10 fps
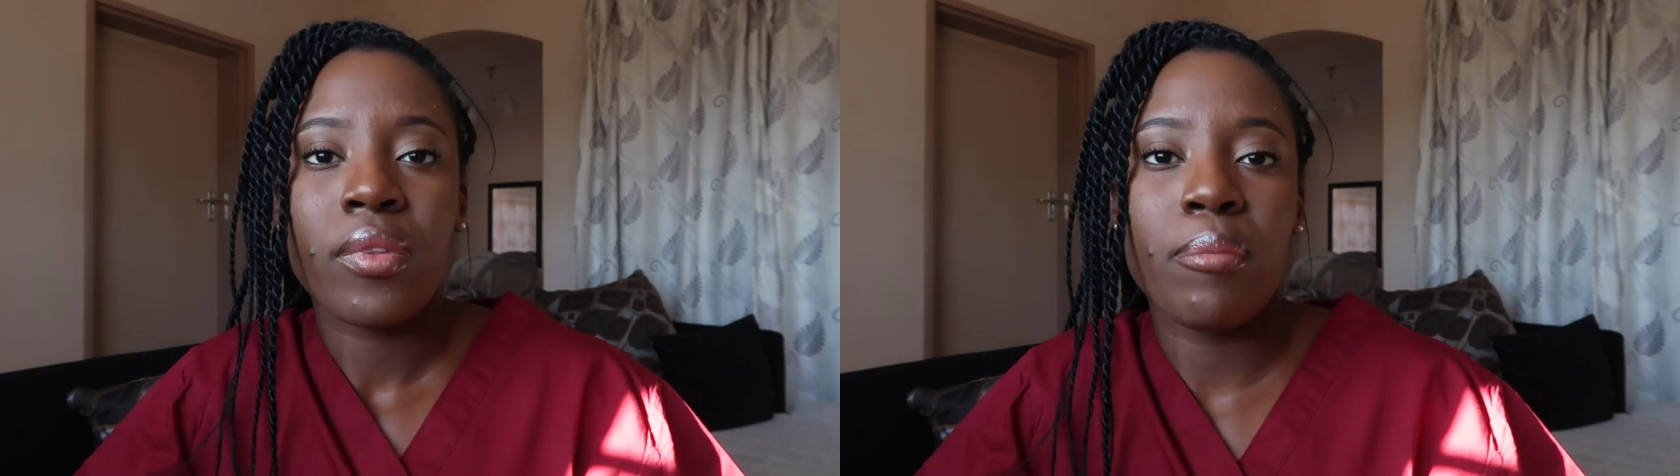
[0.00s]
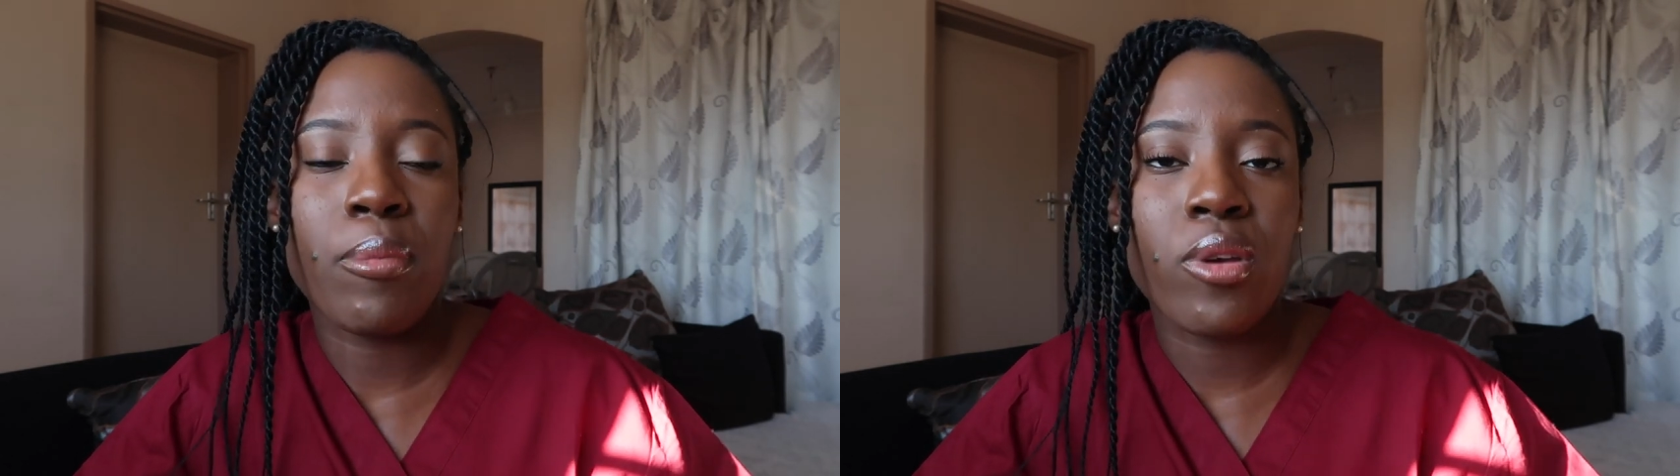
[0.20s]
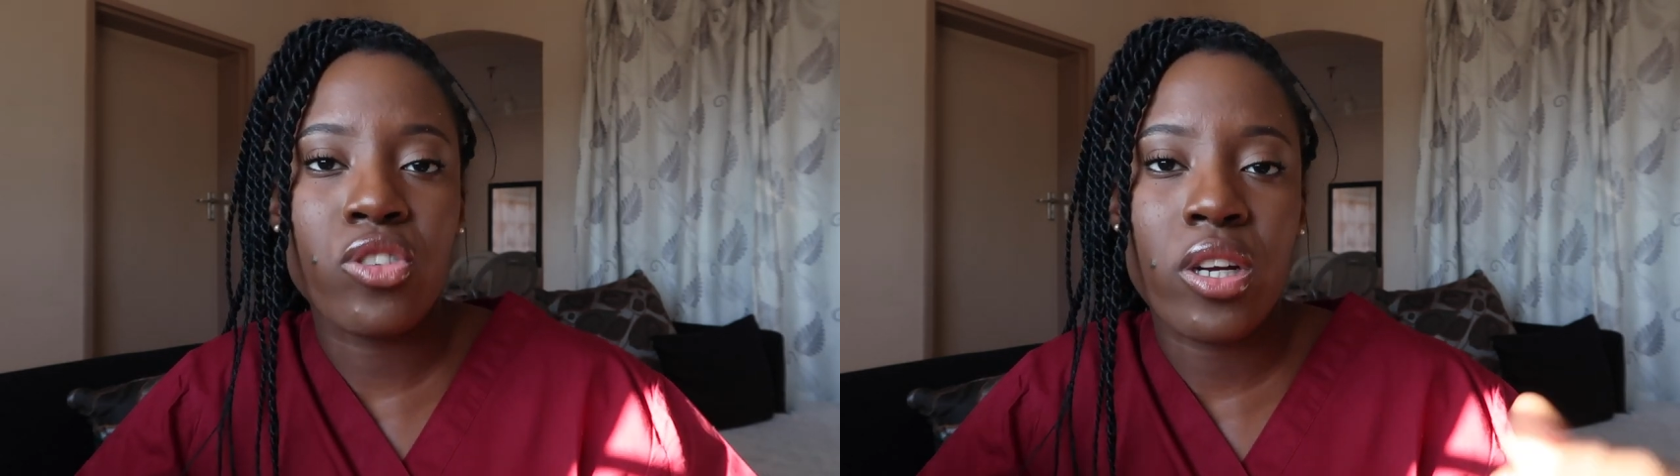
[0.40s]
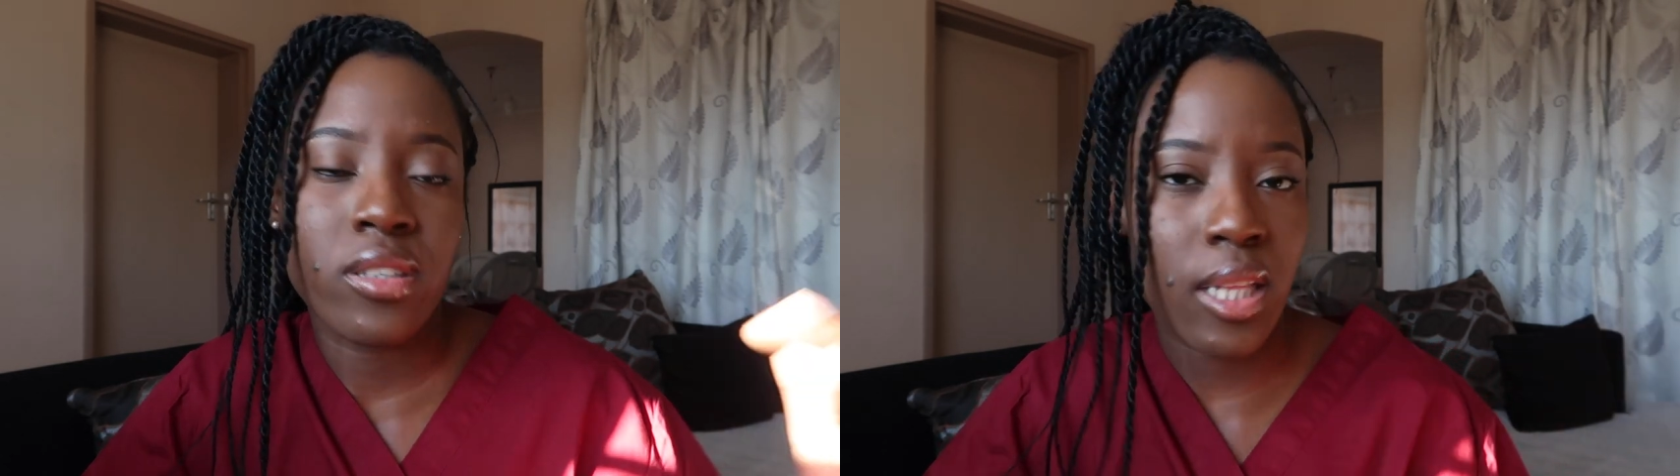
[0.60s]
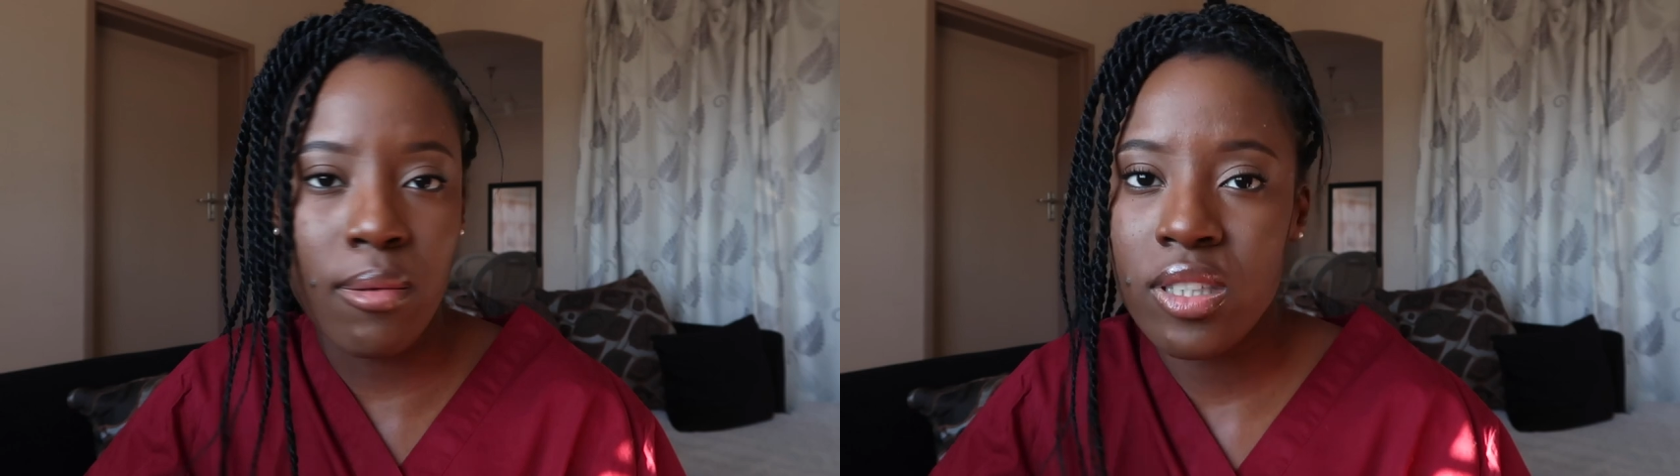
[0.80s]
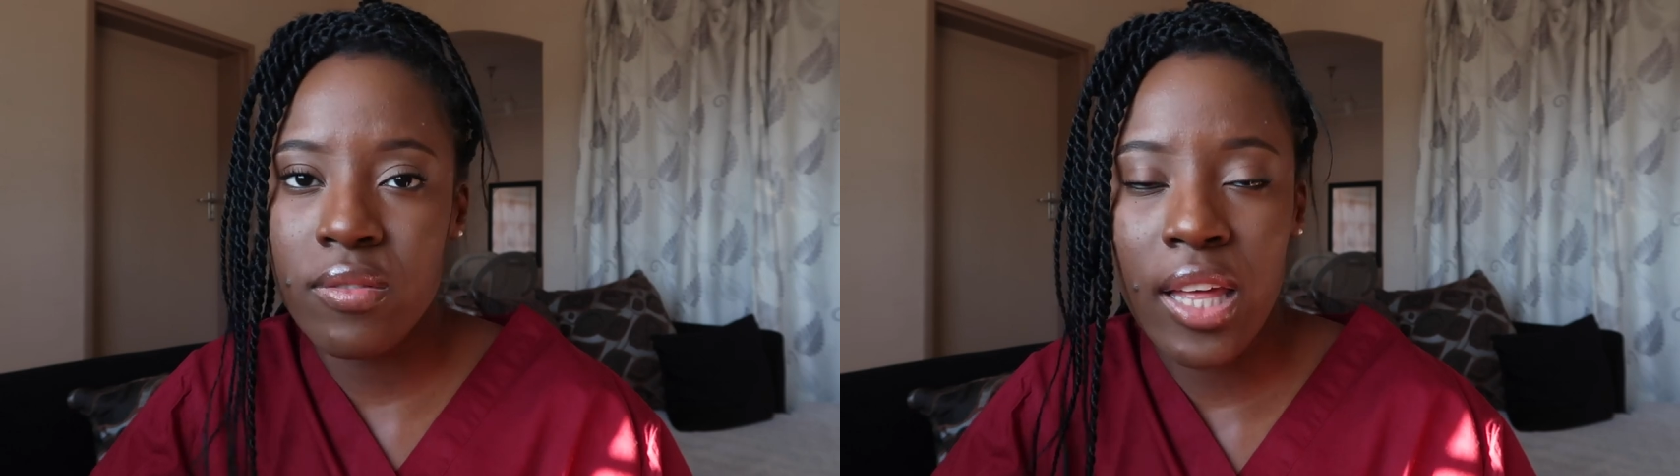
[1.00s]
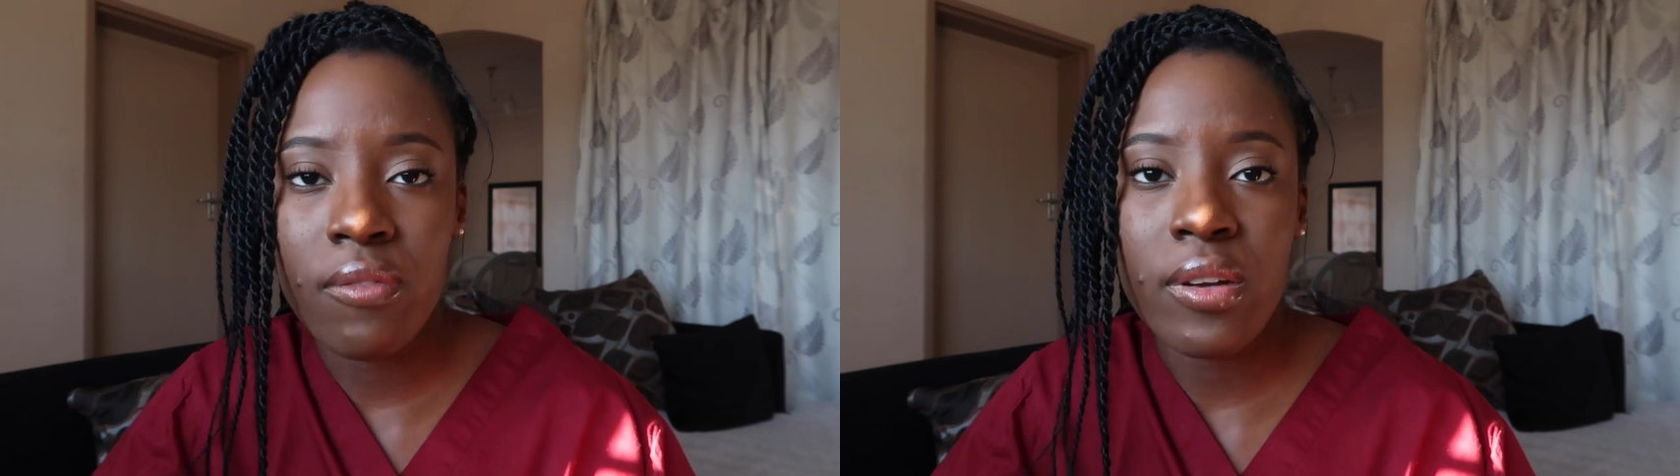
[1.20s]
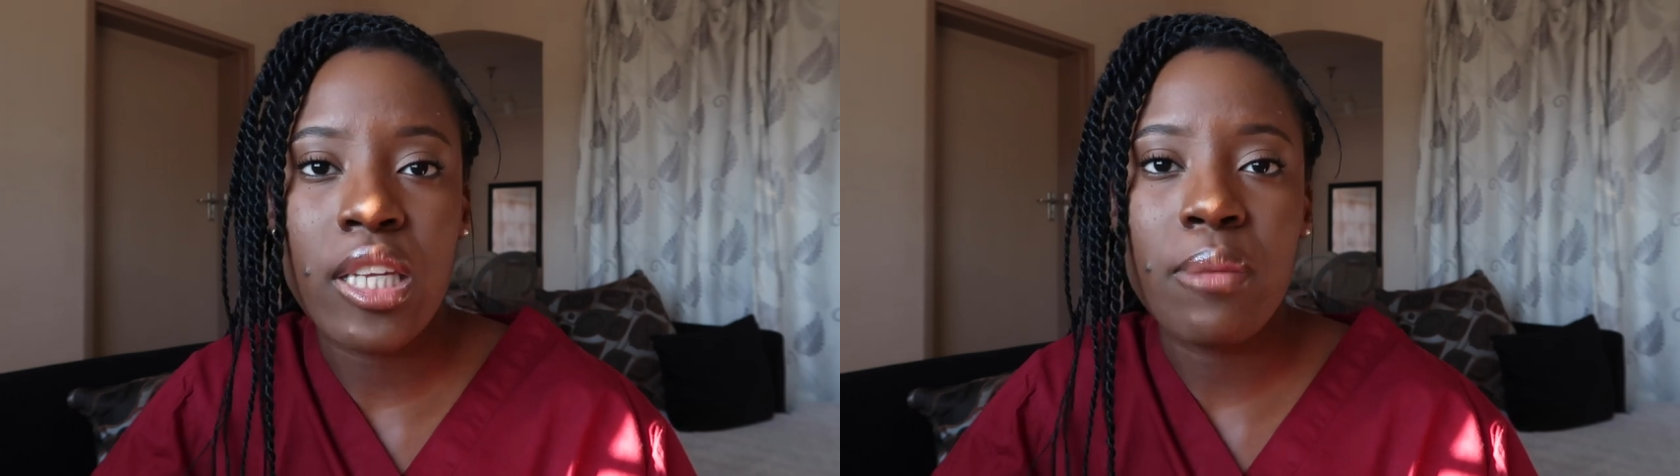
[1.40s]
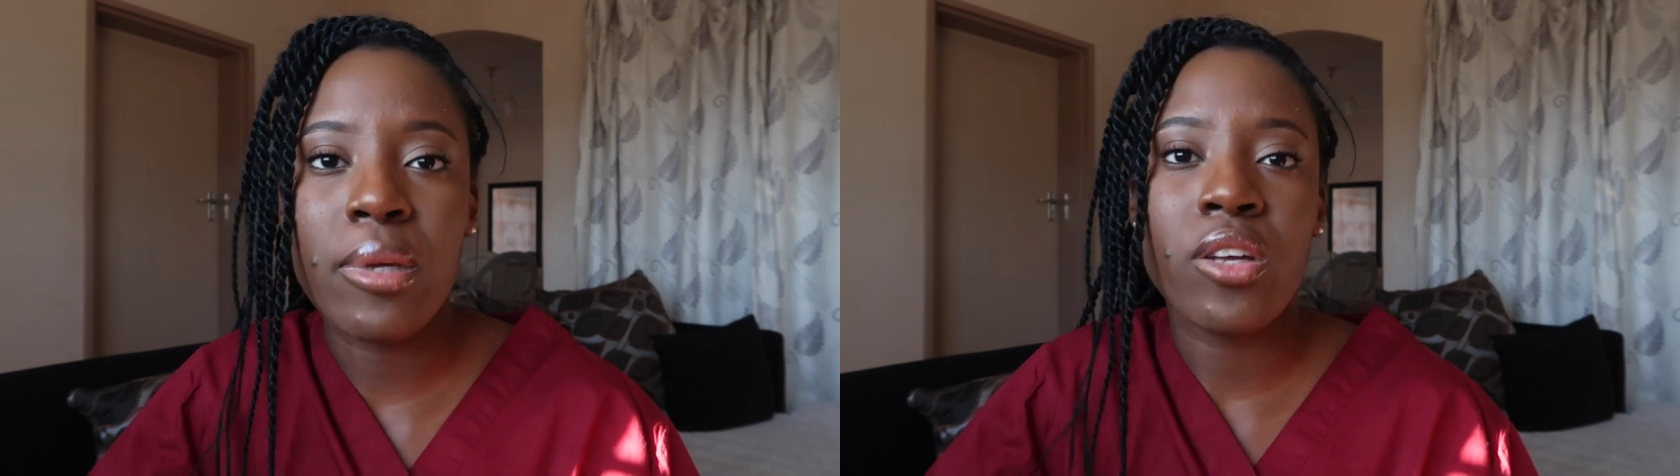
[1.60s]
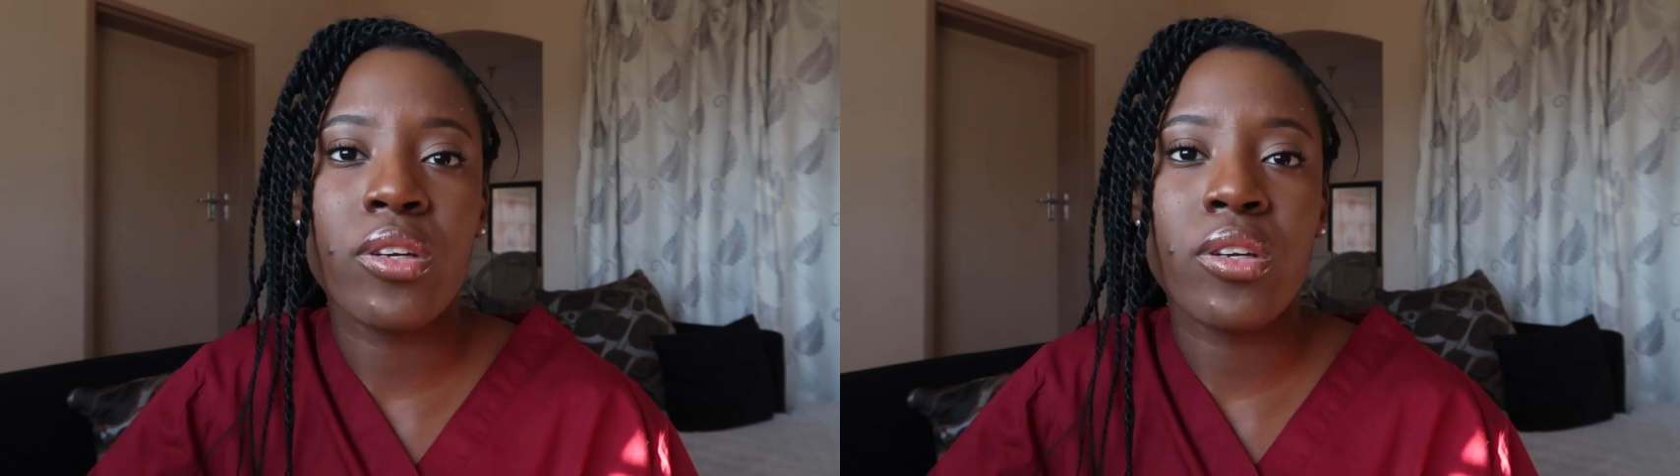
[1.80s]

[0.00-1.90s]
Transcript: maybe you're trying to establish that they have anemia.